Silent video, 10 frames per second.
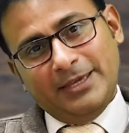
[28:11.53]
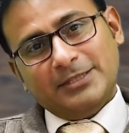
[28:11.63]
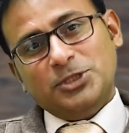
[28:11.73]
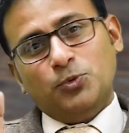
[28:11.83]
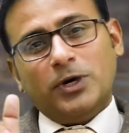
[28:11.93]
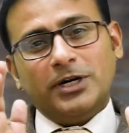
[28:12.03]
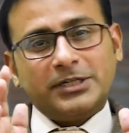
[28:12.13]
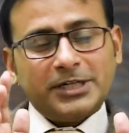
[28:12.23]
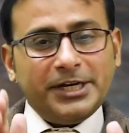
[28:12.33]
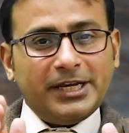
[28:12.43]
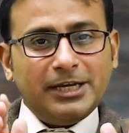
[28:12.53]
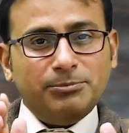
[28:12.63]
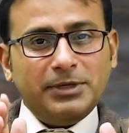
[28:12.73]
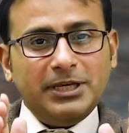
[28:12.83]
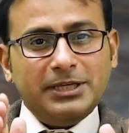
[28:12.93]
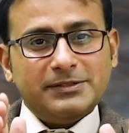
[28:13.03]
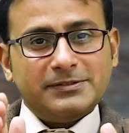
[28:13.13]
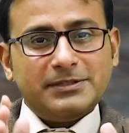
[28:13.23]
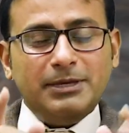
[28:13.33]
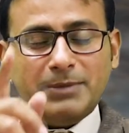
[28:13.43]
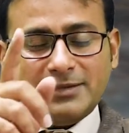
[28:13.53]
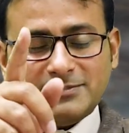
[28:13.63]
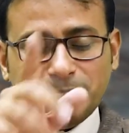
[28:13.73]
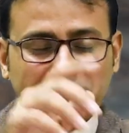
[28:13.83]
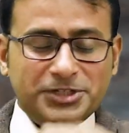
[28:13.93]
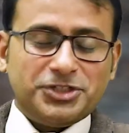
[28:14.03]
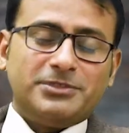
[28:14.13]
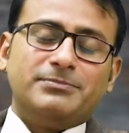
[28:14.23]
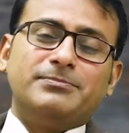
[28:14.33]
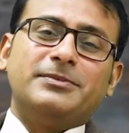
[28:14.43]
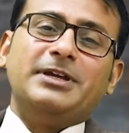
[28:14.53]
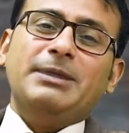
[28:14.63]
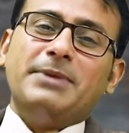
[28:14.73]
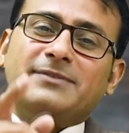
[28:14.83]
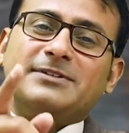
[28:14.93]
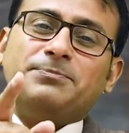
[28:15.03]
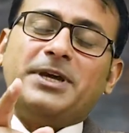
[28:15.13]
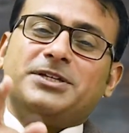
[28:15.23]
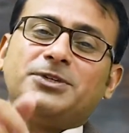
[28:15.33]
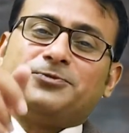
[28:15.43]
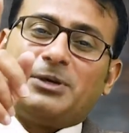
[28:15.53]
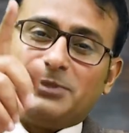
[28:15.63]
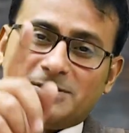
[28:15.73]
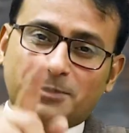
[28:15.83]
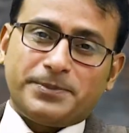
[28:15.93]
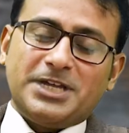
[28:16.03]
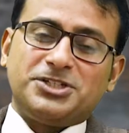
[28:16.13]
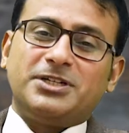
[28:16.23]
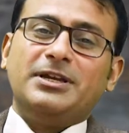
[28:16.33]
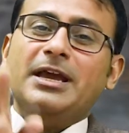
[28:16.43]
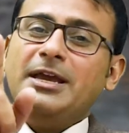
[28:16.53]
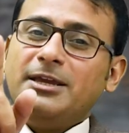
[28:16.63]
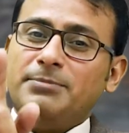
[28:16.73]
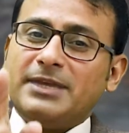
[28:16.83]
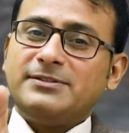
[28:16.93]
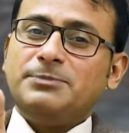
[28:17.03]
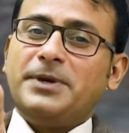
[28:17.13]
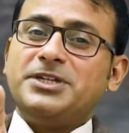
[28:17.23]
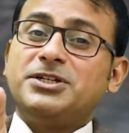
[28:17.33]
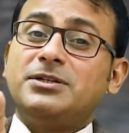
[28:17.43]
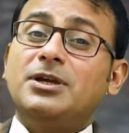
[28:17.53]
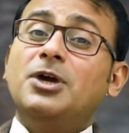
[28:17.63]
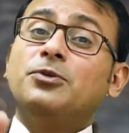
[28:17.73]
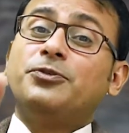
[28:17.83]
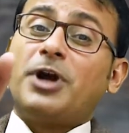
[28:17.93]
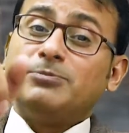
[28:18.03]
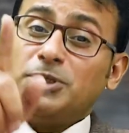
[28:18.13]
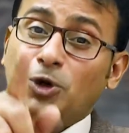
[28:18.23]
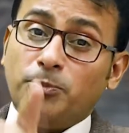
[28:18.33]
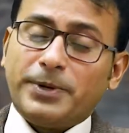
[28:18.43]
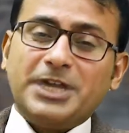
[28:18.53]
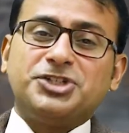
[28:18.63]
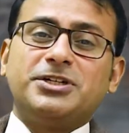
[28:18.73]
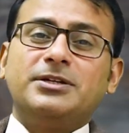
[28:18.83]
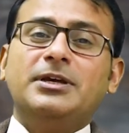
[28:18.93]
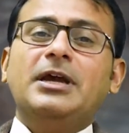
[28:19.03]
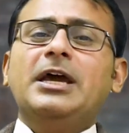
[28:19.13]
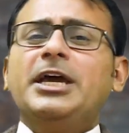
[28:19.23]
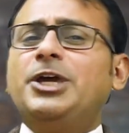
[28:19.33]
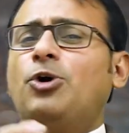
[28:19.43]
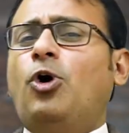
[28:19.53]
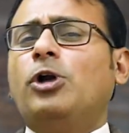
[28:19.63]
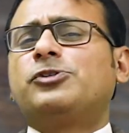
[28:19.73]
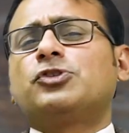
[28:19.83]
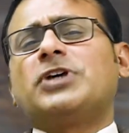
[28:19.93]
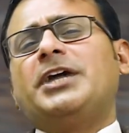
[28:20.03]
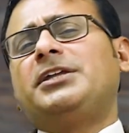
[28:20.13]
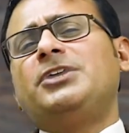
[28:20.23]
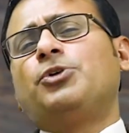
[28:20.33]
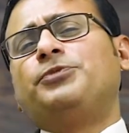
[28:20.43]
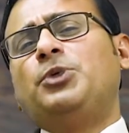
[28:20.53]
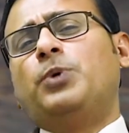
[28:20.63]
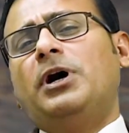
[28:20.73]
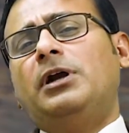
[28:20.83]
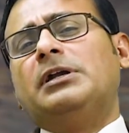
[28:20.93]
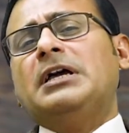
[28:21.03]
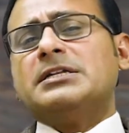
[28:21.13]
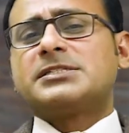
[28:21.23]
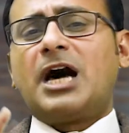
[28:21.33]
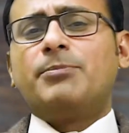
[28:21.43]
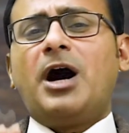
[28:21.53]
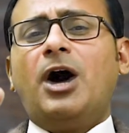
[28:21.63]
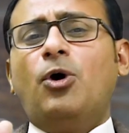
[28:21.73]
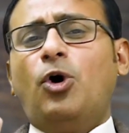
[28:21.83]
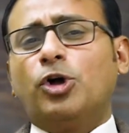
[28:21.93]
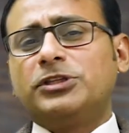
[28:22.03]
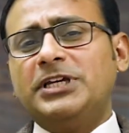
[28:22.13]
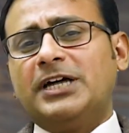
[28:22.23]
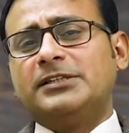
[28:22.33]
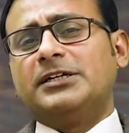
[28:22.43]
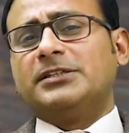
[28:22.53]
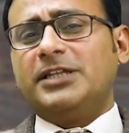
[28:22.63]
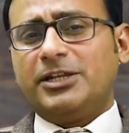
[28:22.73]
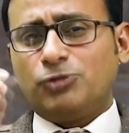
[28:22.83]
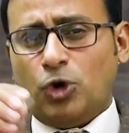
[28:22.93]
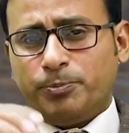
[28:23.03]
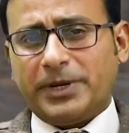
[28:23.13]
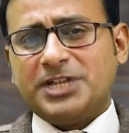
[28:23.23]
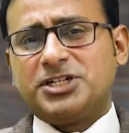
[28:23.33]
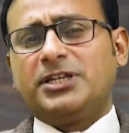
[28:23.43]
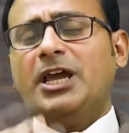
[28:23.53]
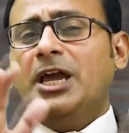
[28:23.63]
The word critical means emancipation. Emancipation from the suppression, emancipation from the oppression. In all societies of the world, somehow or the other, there is oppression.